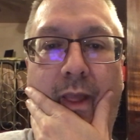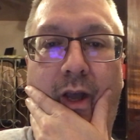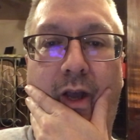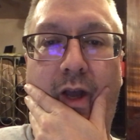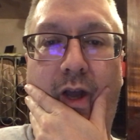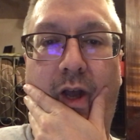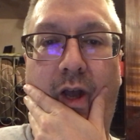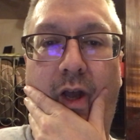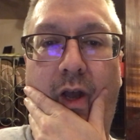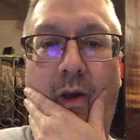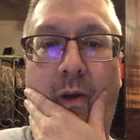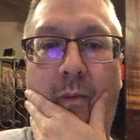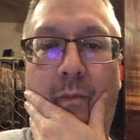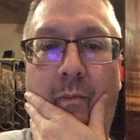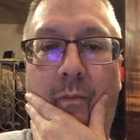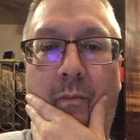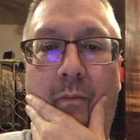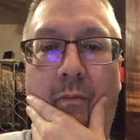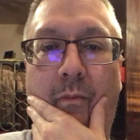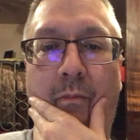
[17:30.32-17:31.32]

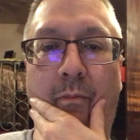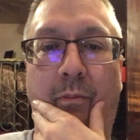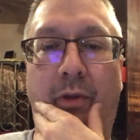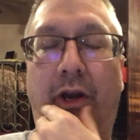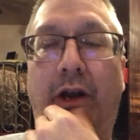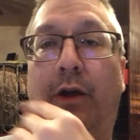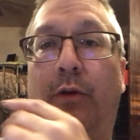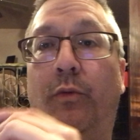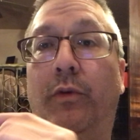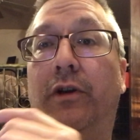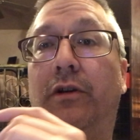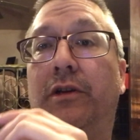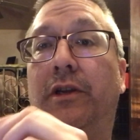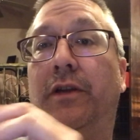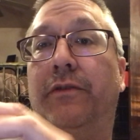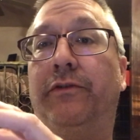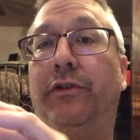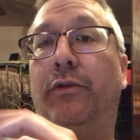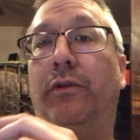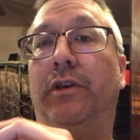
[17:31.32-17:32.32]
but I will
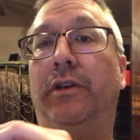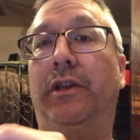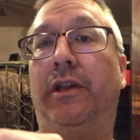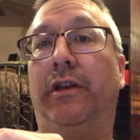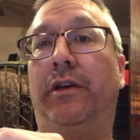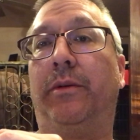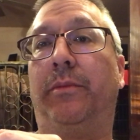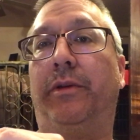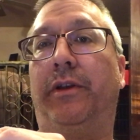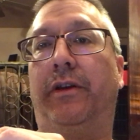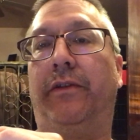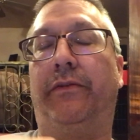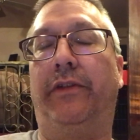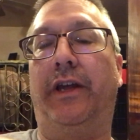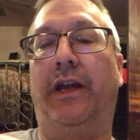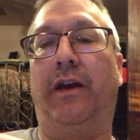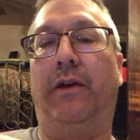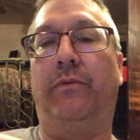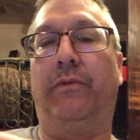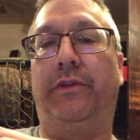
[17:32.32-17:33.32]
give you a little bit of
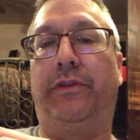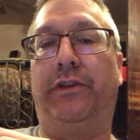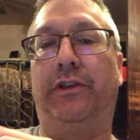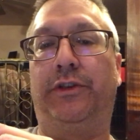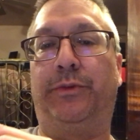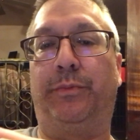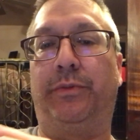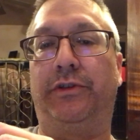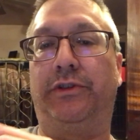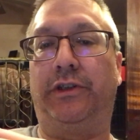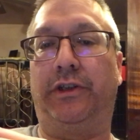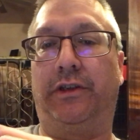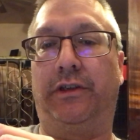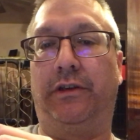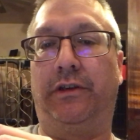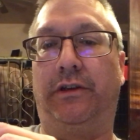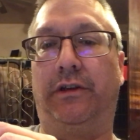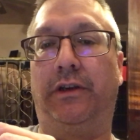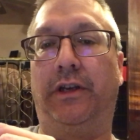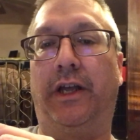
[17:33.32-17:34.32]
that with this
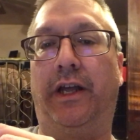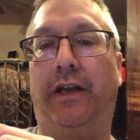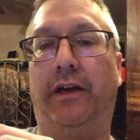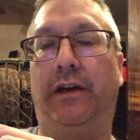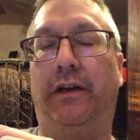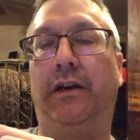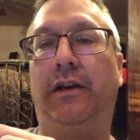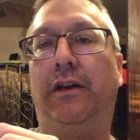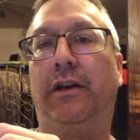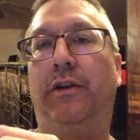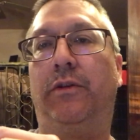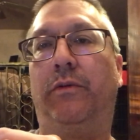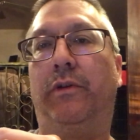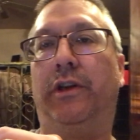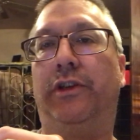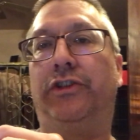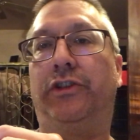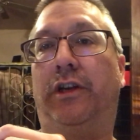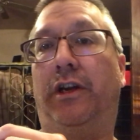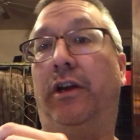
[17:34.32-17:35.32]
particular letter,
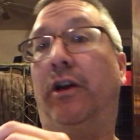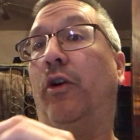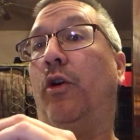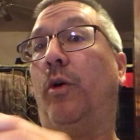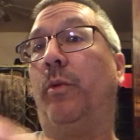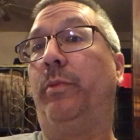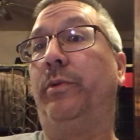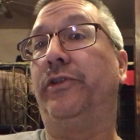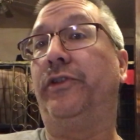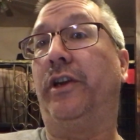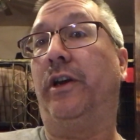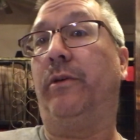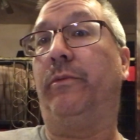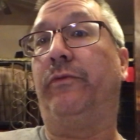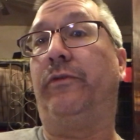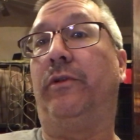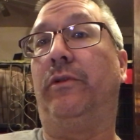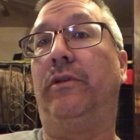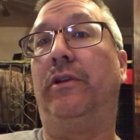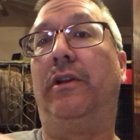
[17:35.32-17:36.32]
which I hope is
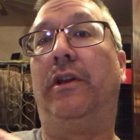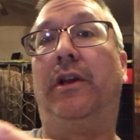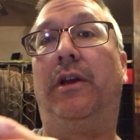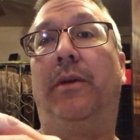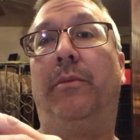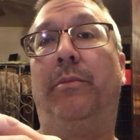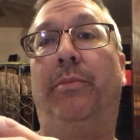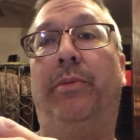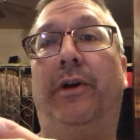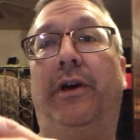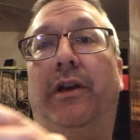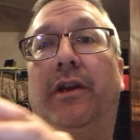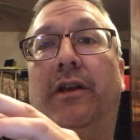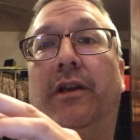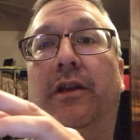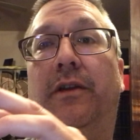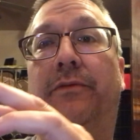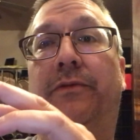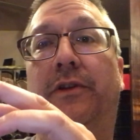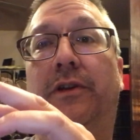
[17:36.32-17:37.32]
helpful. But
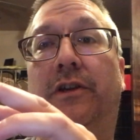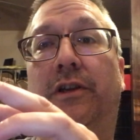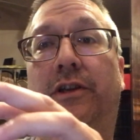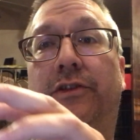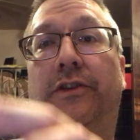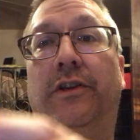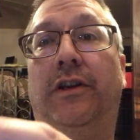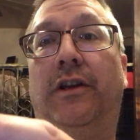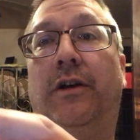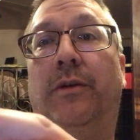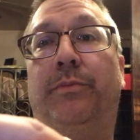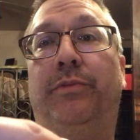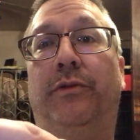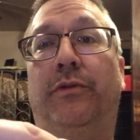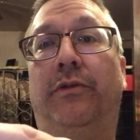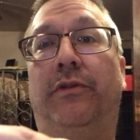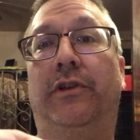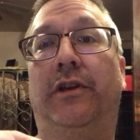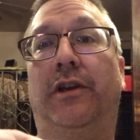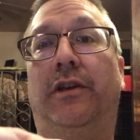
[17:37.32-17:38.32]
if it doesn't help
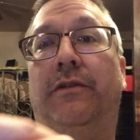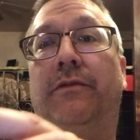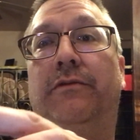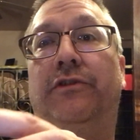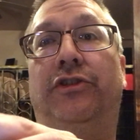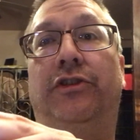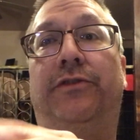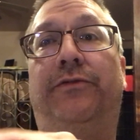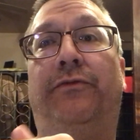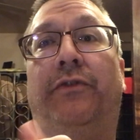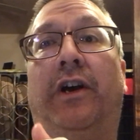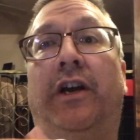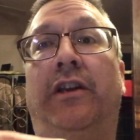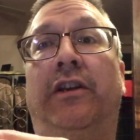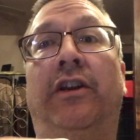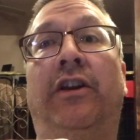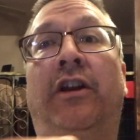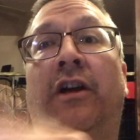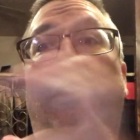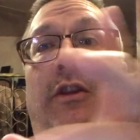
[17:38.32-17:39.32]
you, then just find
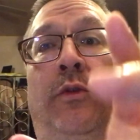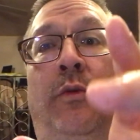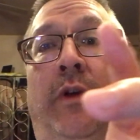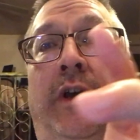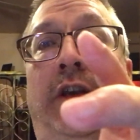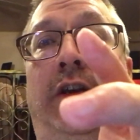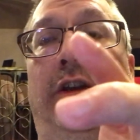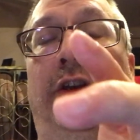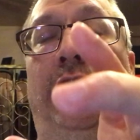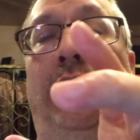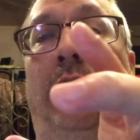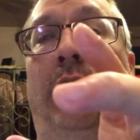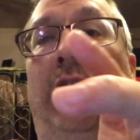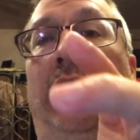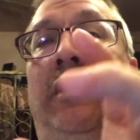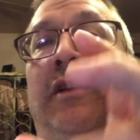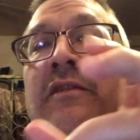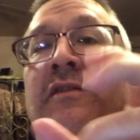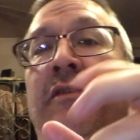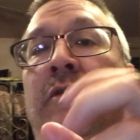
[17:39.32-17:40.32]
another way to do it.
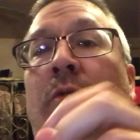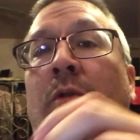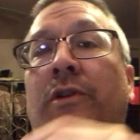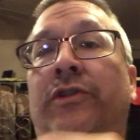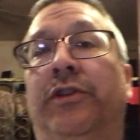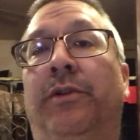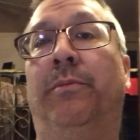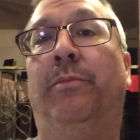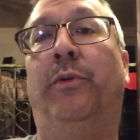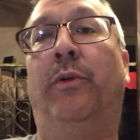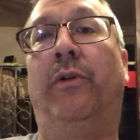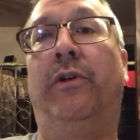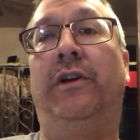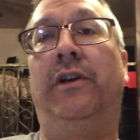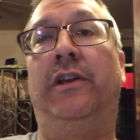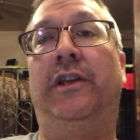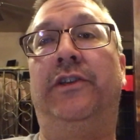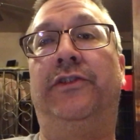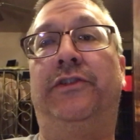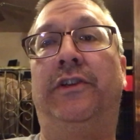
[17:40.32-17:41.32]
What's
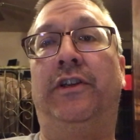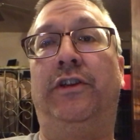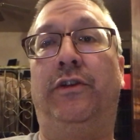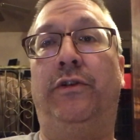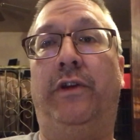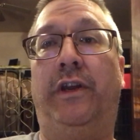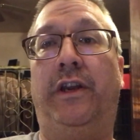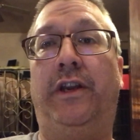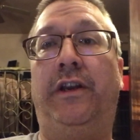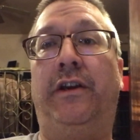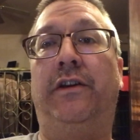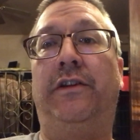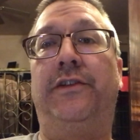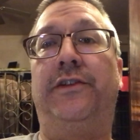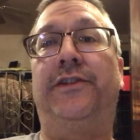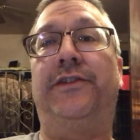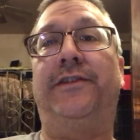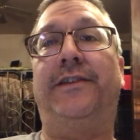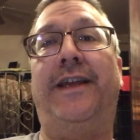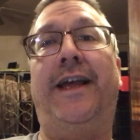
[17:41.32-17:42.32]
important is that you hear the
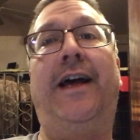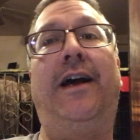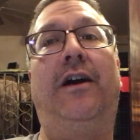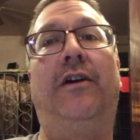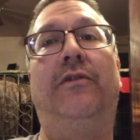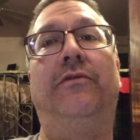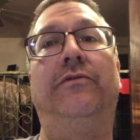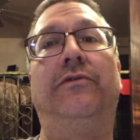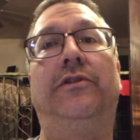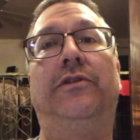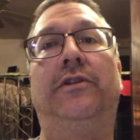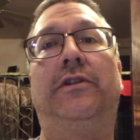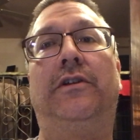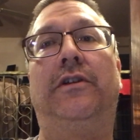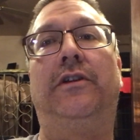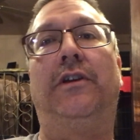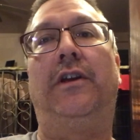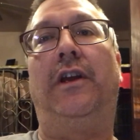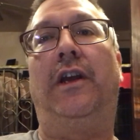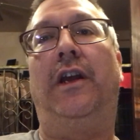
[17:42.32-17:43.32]
sounds
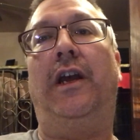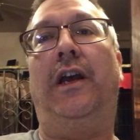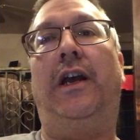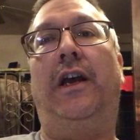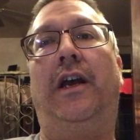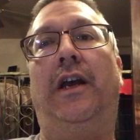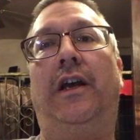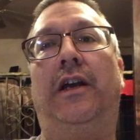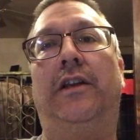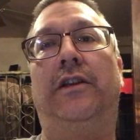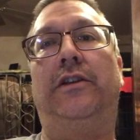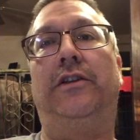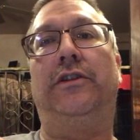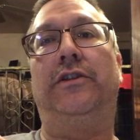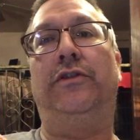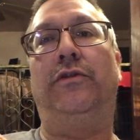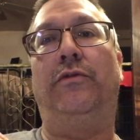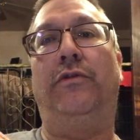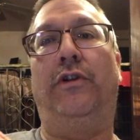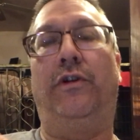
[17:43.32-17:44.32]
and
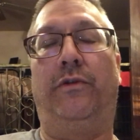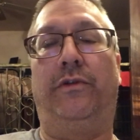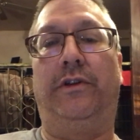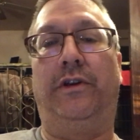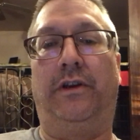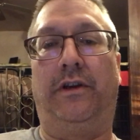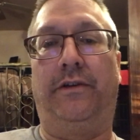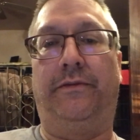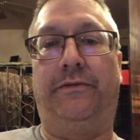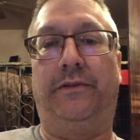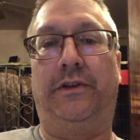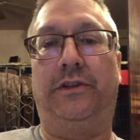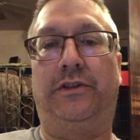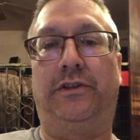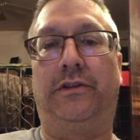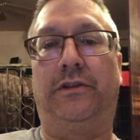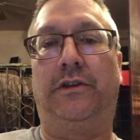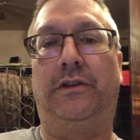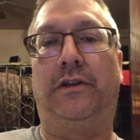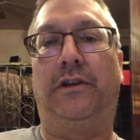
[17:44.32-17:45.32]
you know the
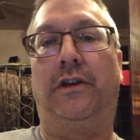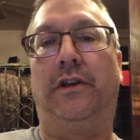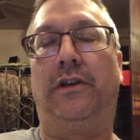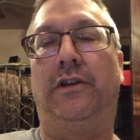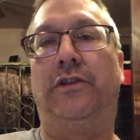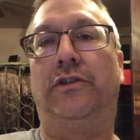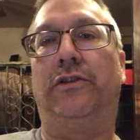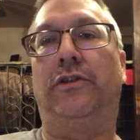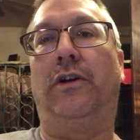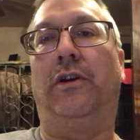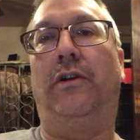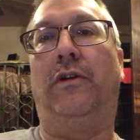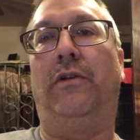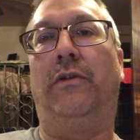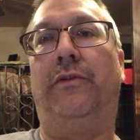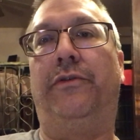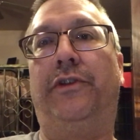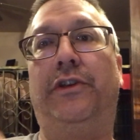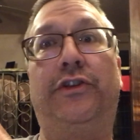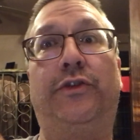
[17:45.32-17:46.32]
difference.
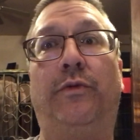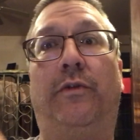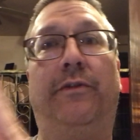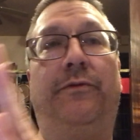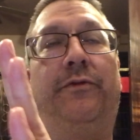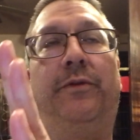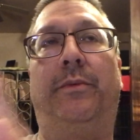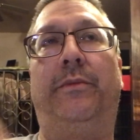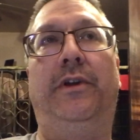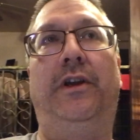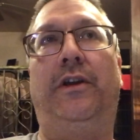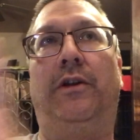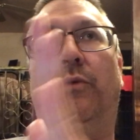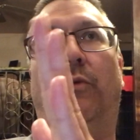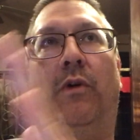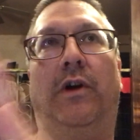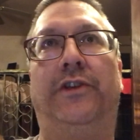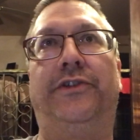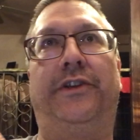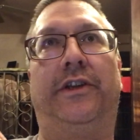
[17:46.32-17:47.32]
So this one for me
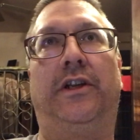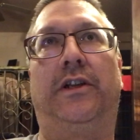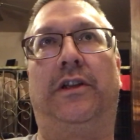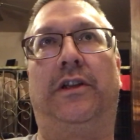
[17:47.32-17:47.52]
wasn't